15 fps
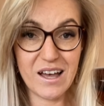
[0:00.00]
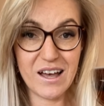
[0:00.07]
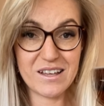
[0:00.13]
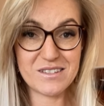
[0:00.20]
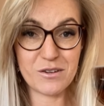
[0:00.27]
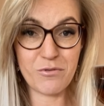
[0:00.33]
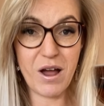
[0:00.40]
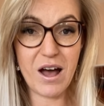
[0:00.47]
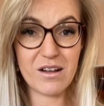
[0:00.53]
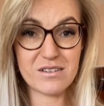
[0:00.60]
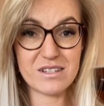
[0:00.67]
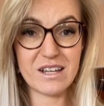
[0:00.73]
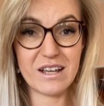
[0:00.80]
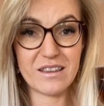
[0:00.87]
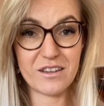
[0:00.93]

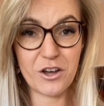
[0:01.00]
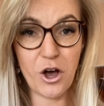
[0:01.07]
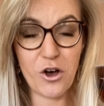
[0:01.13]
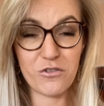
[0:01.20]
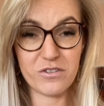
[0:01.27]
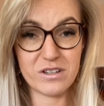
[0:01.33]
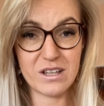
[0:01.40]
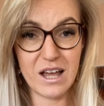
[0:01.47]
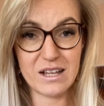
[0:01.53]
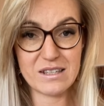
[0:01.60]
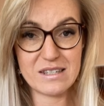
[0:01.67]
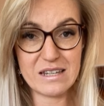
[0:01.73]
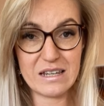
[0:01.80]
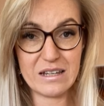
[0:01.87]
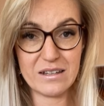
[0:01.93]
surrounding the
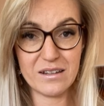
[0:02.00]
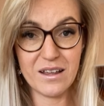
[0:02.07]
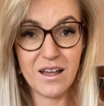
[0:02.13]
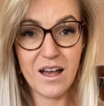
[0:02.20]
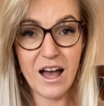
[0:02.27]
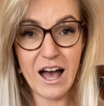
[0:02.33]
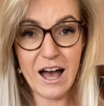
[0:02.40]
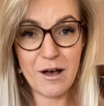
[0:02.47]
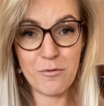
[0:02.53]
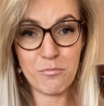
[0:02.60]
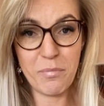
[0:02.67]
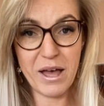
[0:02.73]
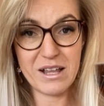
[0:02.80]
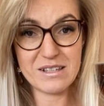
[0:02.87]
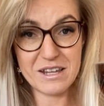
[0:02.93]
COVID-19
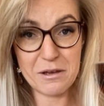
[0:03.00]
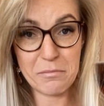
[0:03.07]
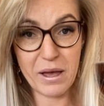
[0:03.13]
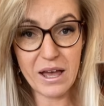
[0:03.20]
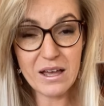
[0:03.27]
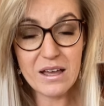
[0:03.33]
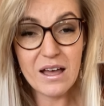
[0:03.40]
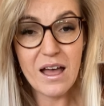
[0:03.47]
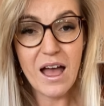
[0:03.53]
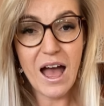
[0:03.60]
pandemic.